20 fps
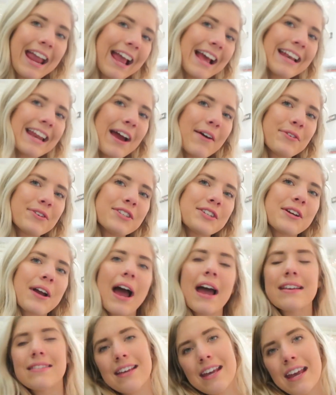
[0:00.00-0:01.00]
And I will see you
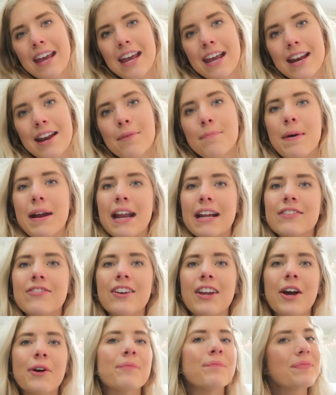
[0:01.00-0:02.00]
guys in my next
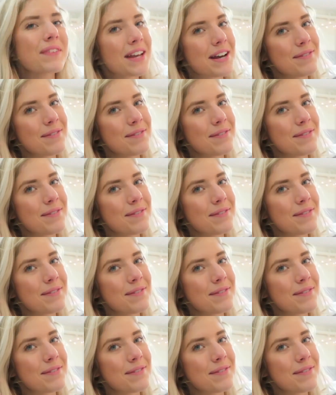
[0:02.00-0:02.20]
video.